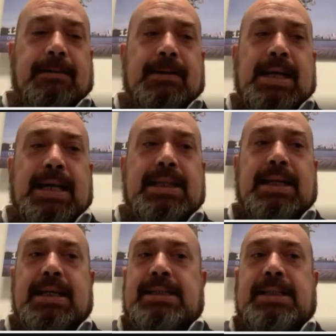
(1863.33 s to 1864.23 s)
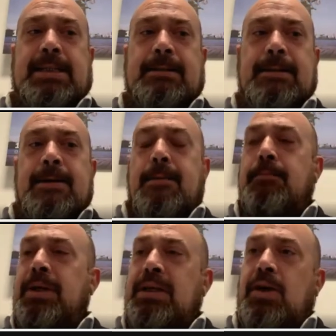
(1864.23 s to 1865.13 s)
I like the idea
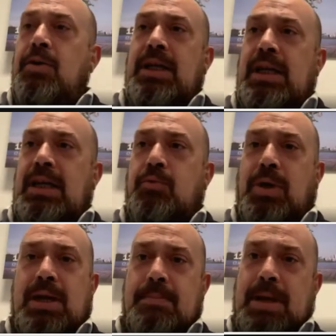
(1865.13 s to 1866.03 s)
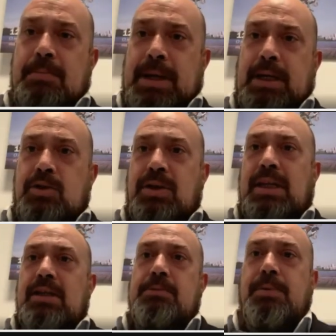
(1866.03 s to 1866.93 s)
but only if we can make money
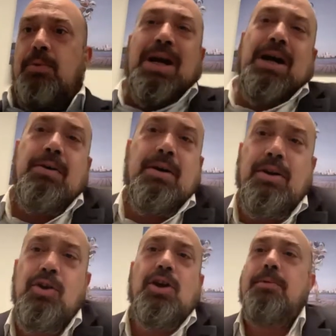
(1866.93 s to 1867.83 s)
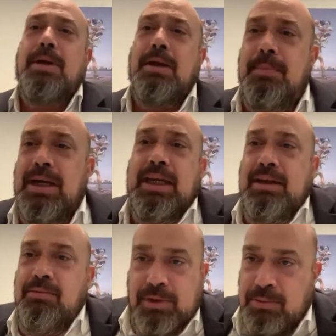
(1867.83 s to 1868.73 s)
together. Because well, how are you going to make
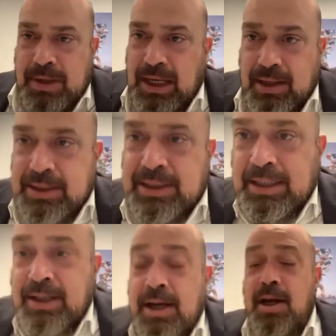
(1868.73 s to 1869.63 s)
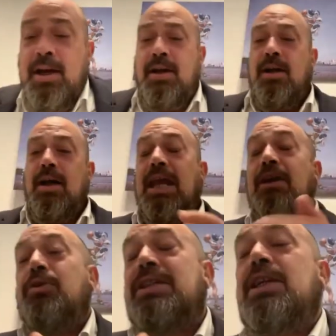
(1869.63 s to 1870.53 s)
money with me? I said,
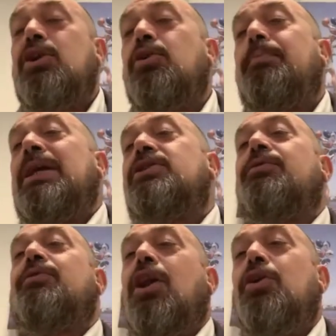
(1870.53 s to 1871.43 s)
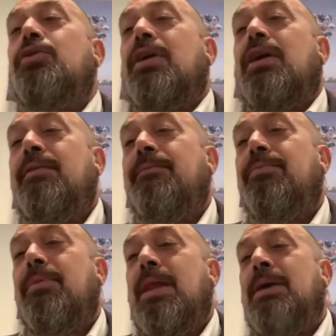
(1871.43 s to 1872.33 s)
every single piece of clothing,
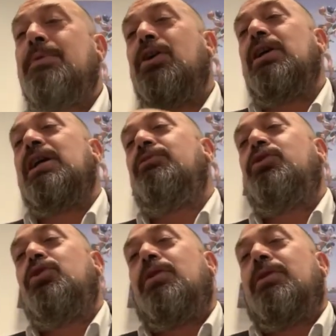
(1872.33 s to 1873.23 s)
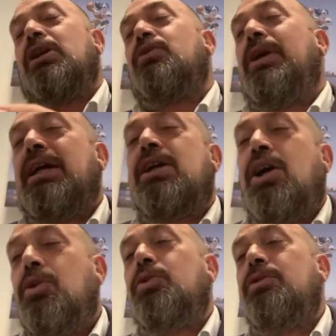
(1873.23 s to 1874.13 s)
I'm going to give you, I'm going to create a
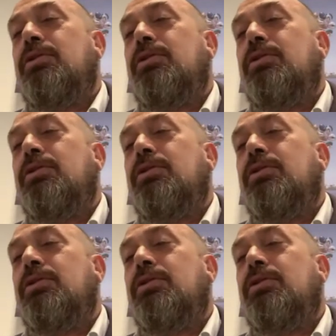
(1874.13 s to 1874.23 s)
code,